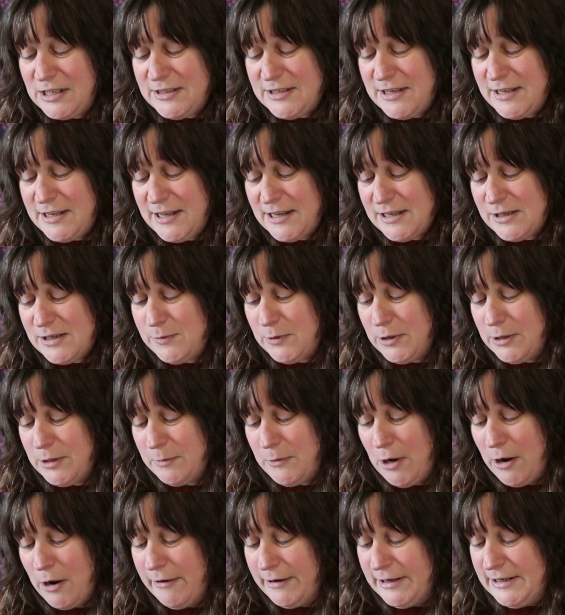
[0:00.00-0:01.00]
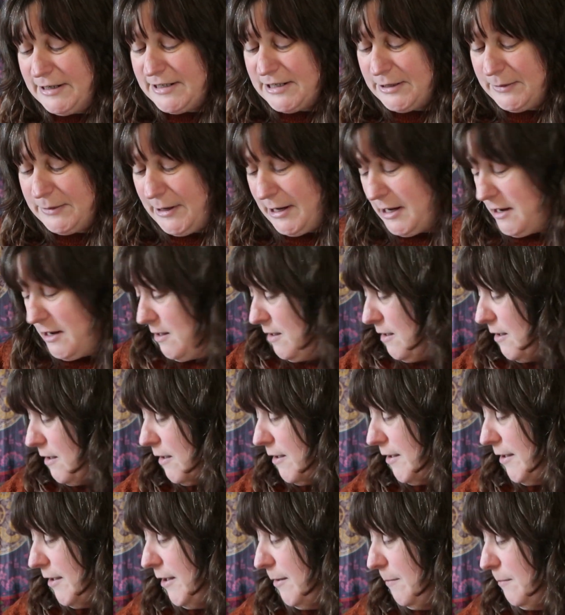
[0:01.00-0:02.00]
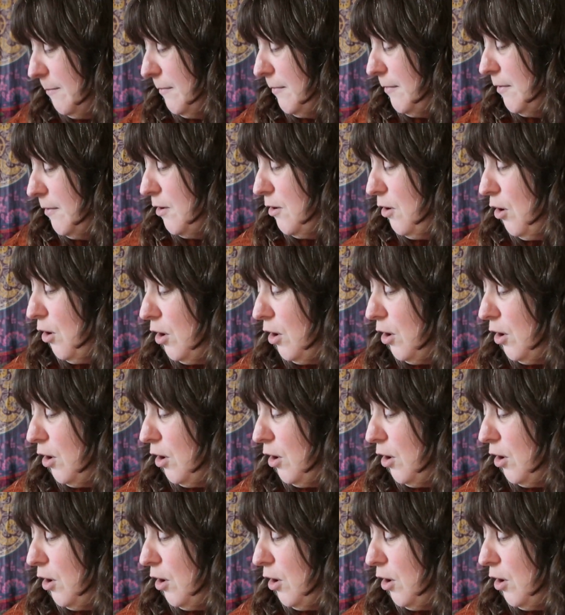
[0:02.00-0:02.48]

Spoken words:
So that's what I'm currently doing. I am